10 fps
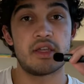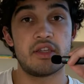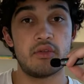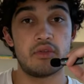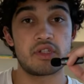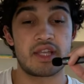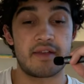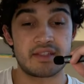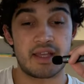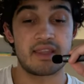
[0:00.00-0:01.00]
You just
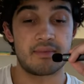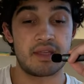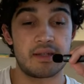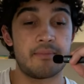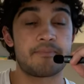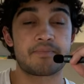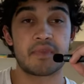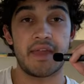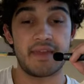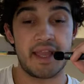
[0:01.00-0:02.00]
have to sign them in,
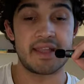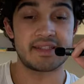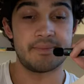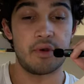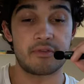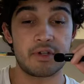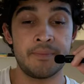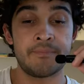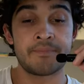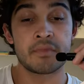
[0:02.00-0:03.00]
and they can't sleep
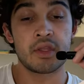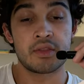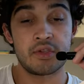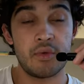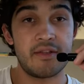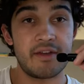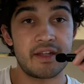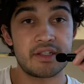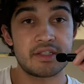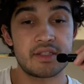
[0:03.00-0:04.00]
over. 2
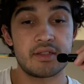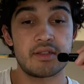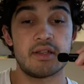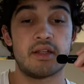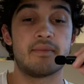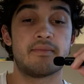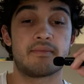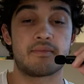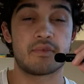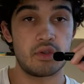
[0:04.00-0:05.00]
elevators,
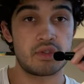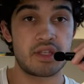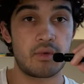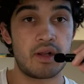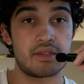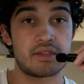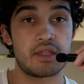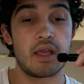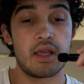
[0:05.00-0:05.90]
2 stairwells.